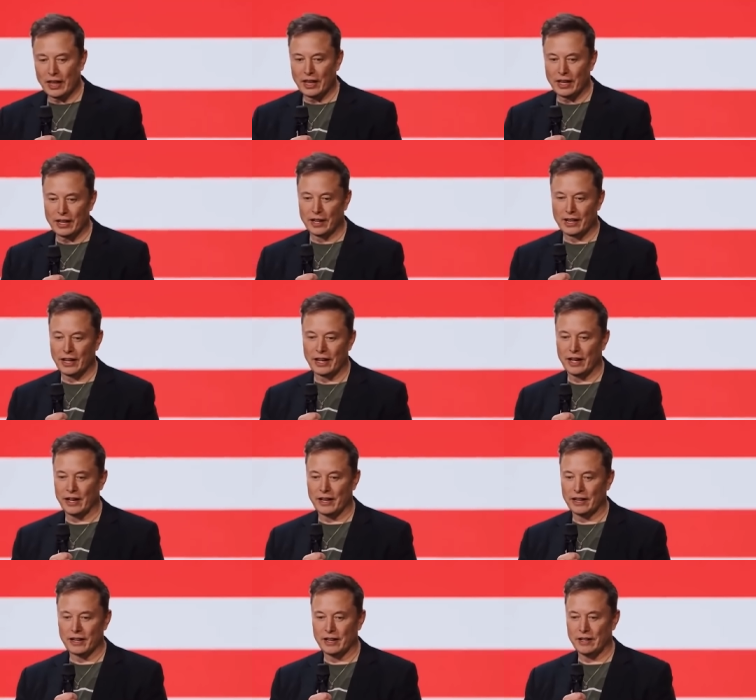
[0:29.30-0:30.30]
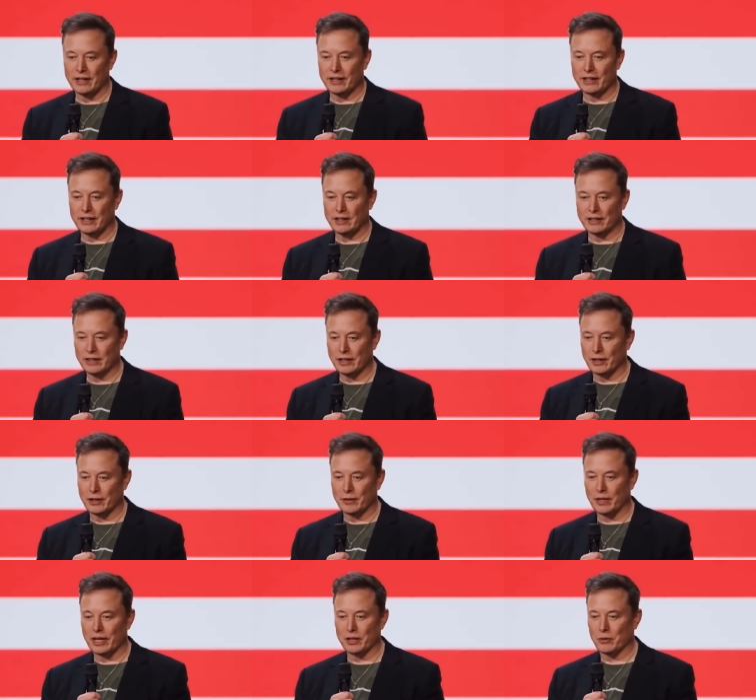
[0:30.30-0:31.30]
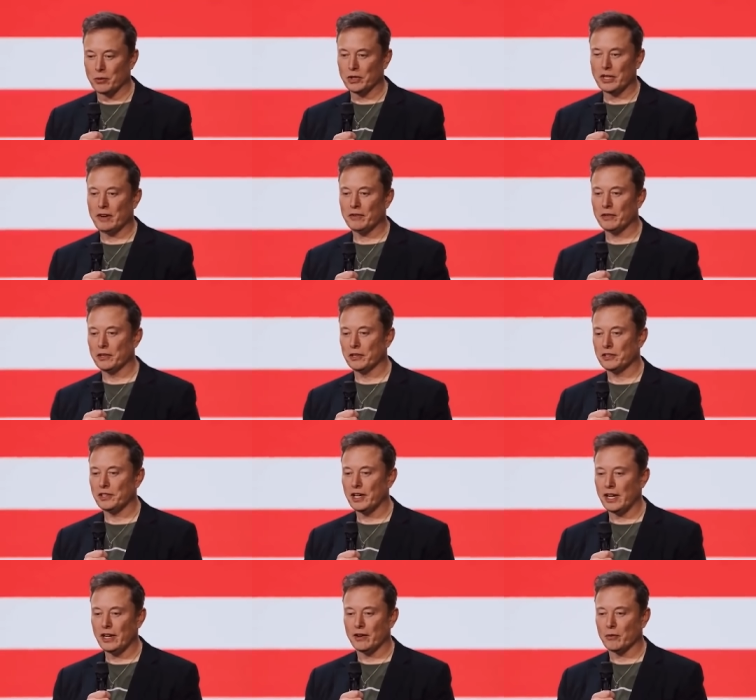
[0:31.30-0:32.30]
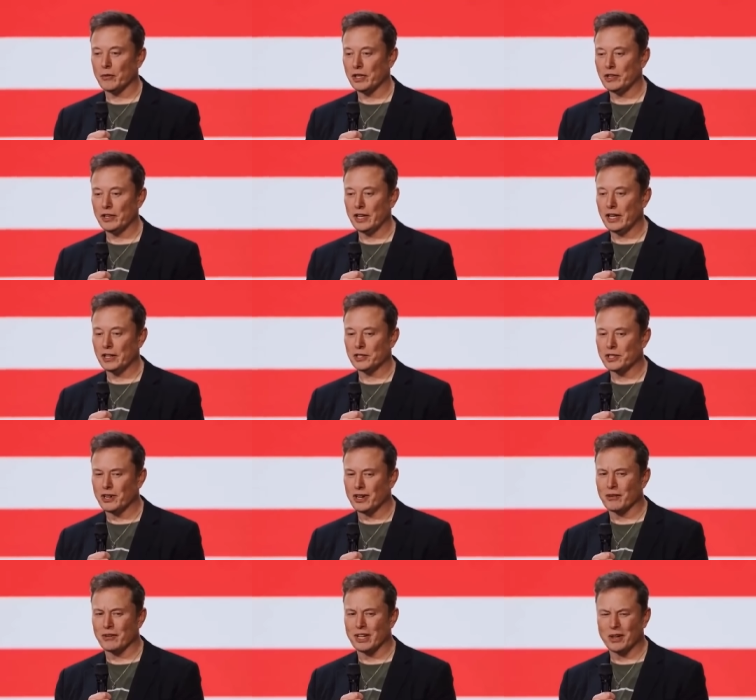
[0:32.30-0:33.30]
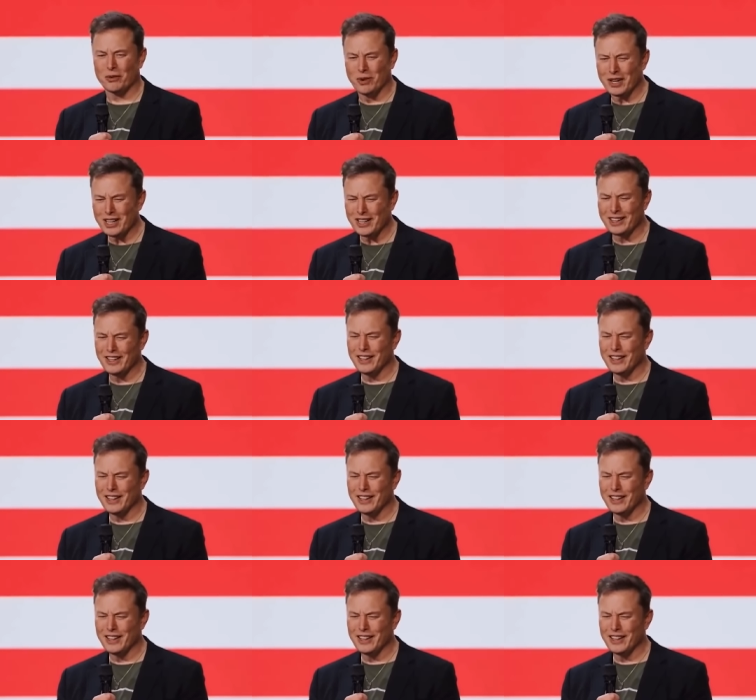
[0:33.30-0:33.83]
uh, and uh, you know, they were like, well, you have to do the study on whether you're going to hit a shark. We're like, what?